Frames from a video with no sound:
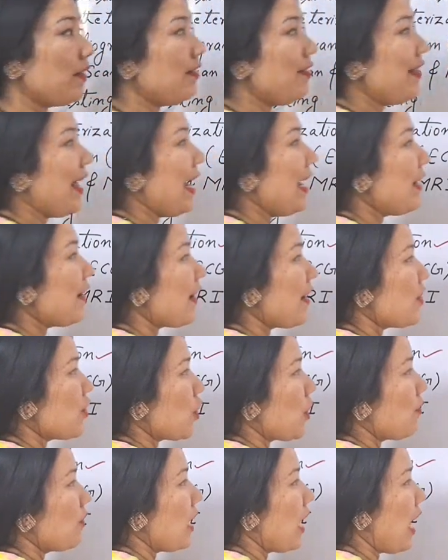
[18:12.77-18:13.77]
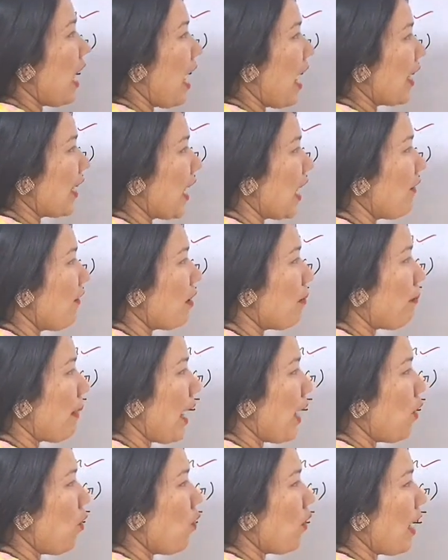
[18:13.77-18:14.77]
That region of the heart, our
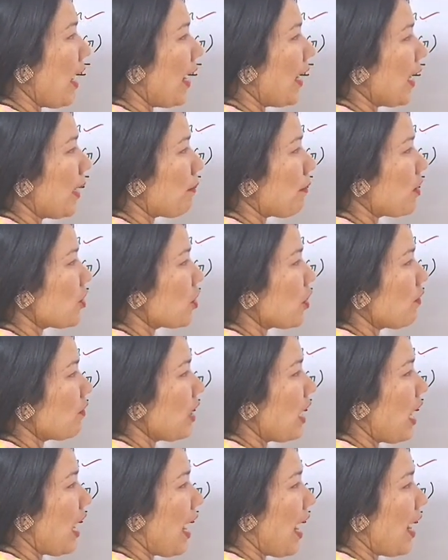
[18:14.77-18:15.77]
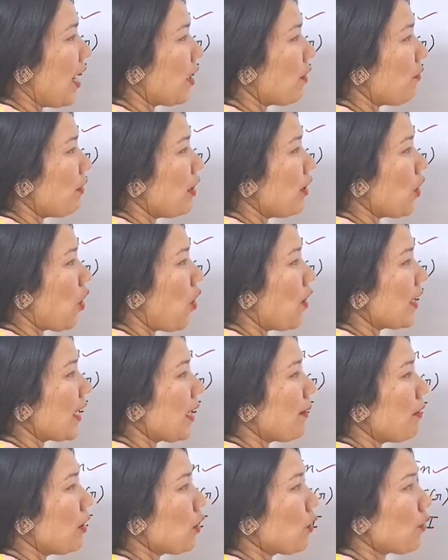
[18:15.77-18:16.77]
myocardium region of the heart, will not
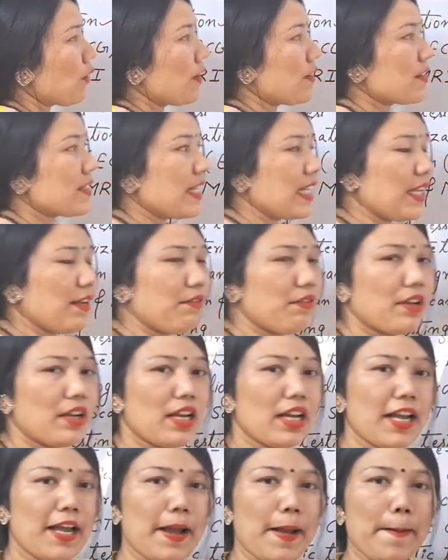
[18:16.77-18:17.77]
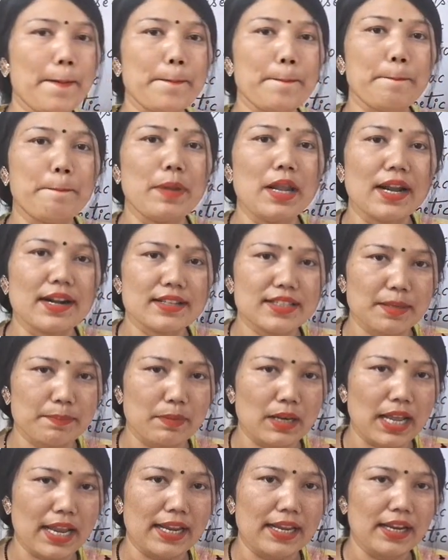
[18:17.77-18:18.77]
able to receive blood
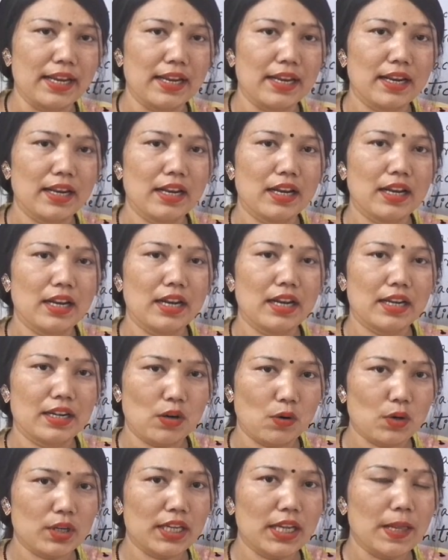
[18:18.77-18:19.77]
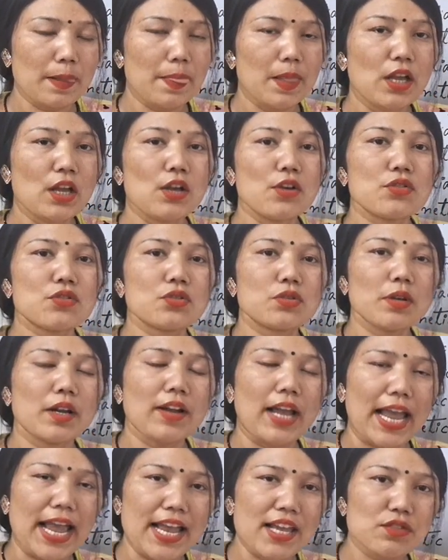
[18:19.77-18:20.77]
supply. Okay, so
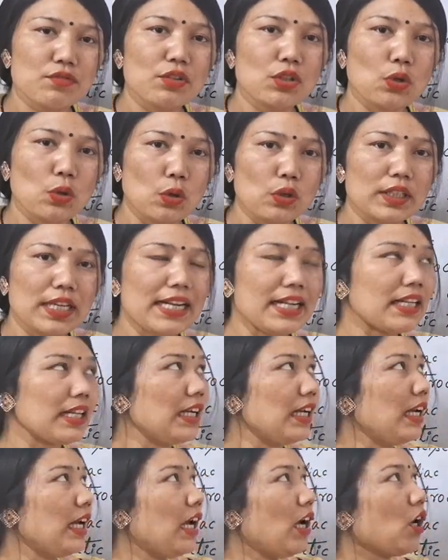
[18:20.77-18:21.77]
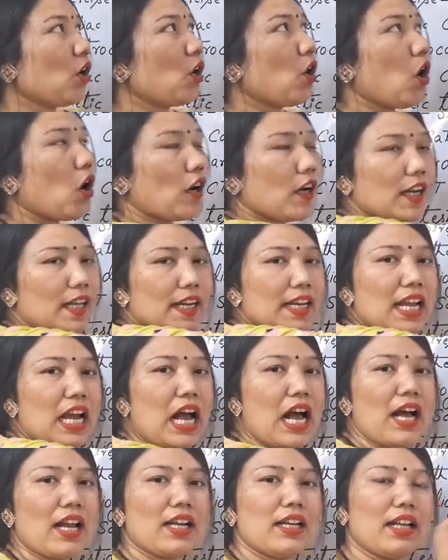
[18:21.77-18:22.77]
as we know that coronary
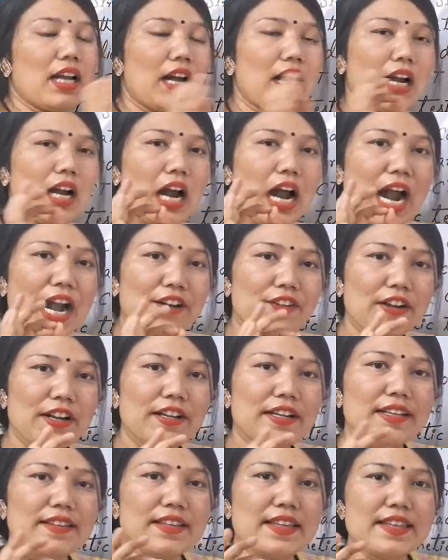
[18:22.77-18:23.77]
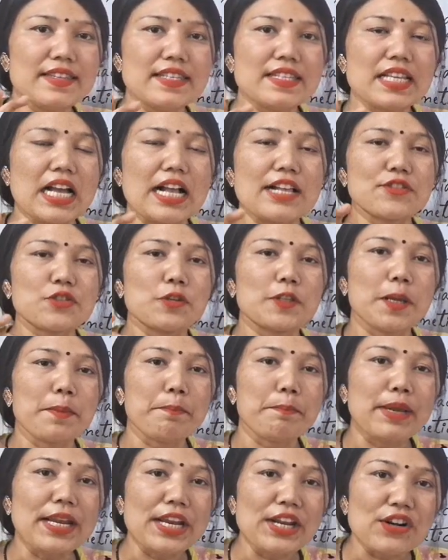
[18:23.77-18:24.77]
artery disease is also the
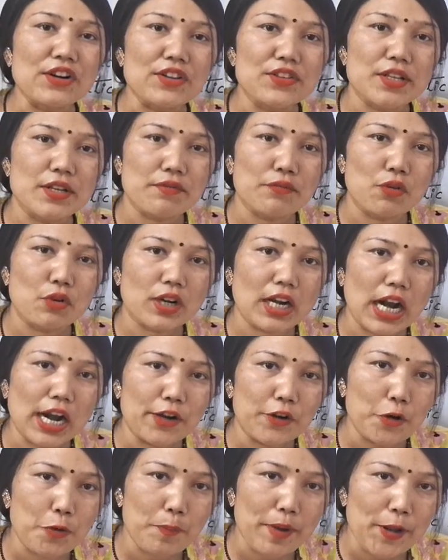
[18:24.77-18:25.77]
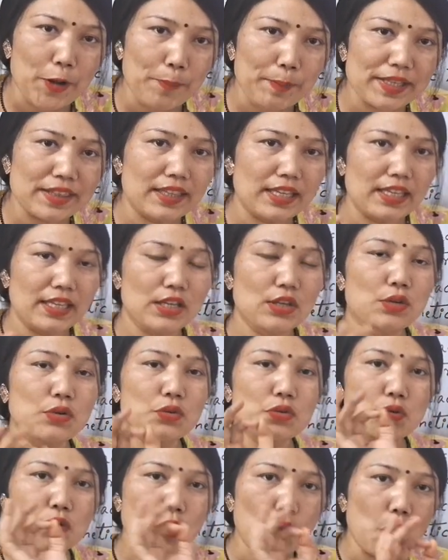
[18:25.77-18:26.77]
main reason for cardiomyopathy.
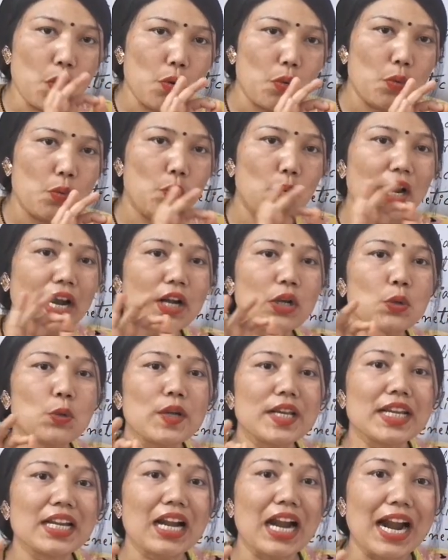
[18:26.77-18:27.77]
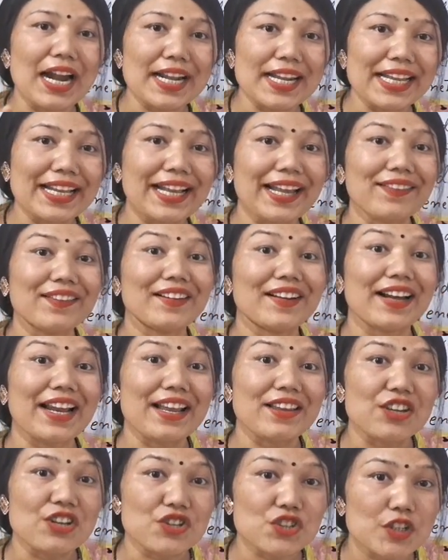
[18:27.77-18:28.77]
So we are doing cardiac
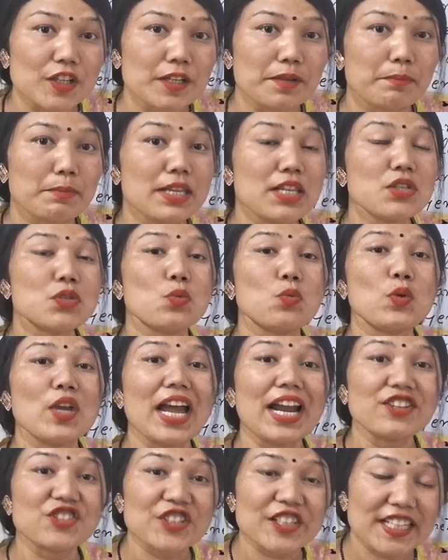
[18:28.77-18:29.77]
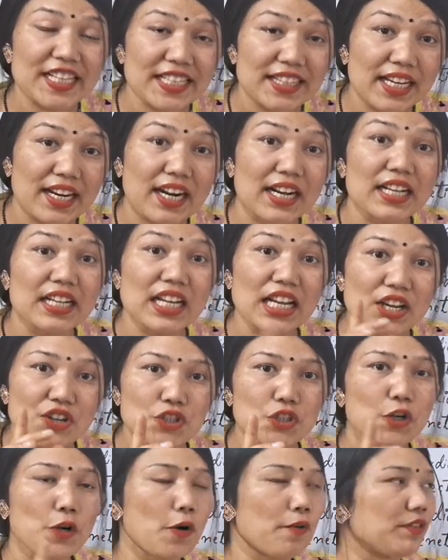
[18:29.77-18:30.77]
catheterization, means we are checking the
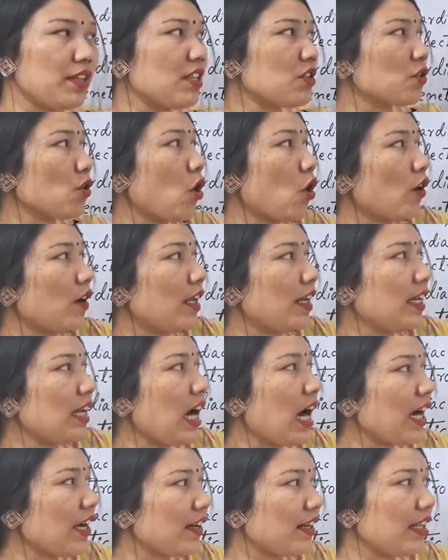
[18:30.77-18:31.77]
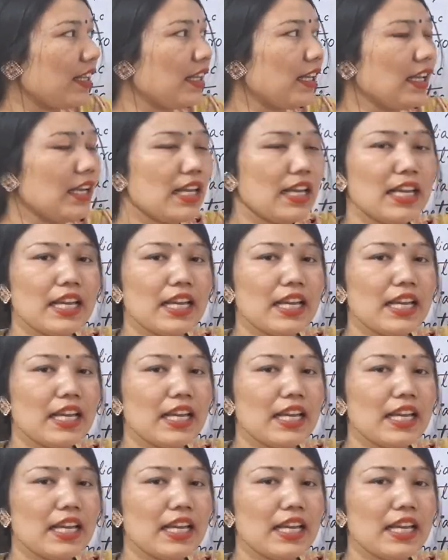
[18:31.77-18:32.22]
condition of this coronary artery.